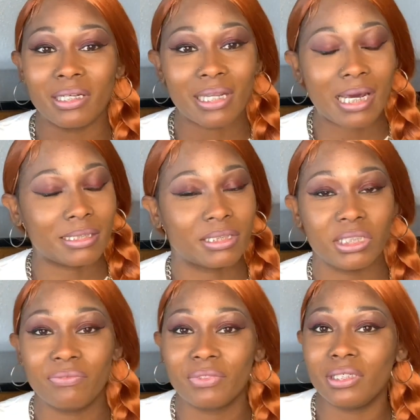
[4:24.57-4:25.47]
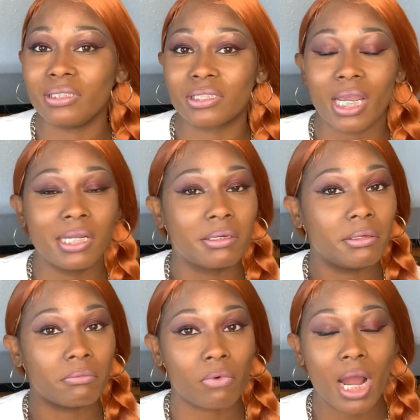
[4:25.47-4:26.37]
lot of shifting and shaking
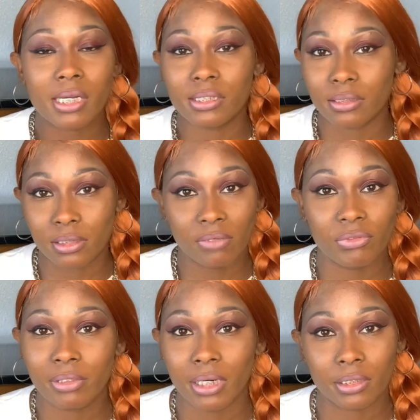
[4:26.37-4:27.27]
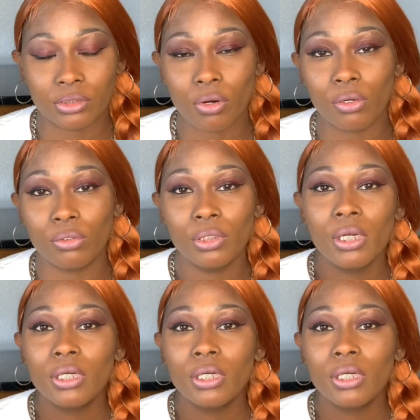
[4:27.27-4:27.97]
and rocking and stuff you can't control.